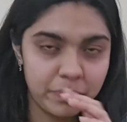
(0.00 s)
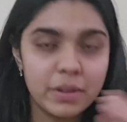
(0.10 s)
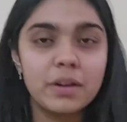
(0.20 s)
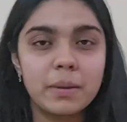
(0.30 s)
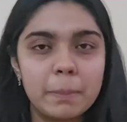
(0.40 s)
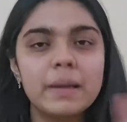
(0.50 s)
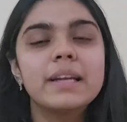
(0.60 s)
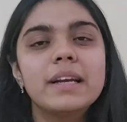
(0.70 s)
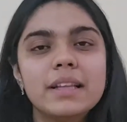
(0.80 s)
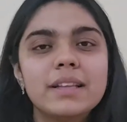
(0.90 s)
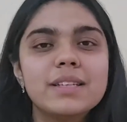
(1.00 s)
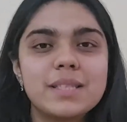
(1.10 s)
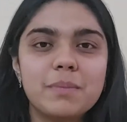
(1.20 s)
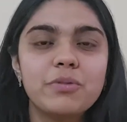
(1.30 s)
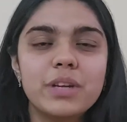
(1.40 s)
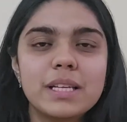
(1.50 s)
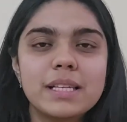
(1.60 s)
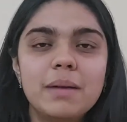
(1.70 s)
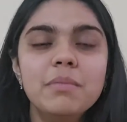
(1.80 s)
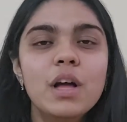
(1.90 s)
repeated in their step one
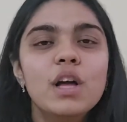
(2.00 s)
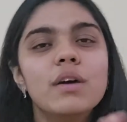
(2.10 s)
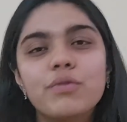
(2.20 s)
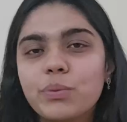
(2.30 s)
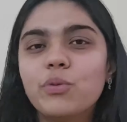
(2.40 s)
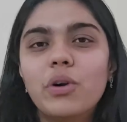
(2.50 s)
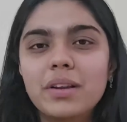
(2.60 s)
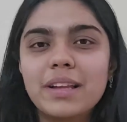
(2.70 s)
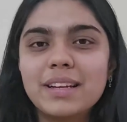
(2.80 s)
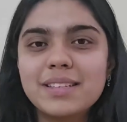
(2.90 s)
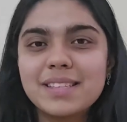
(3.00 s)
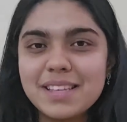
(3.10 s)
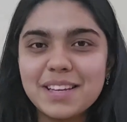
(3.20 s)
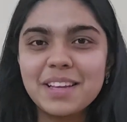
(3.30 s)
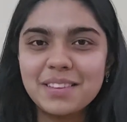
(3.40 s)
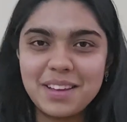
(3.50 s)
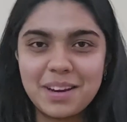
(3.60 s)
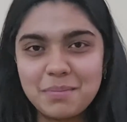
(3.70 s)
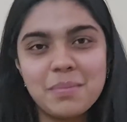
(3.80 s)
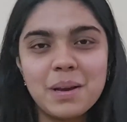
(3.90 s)
exam from what they had seen in their
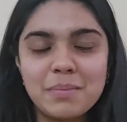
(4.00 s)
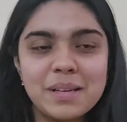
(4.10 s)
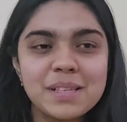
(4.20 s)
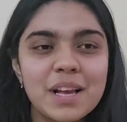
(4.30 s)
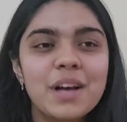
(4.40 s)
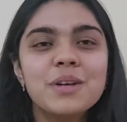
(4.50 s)
NBMEs.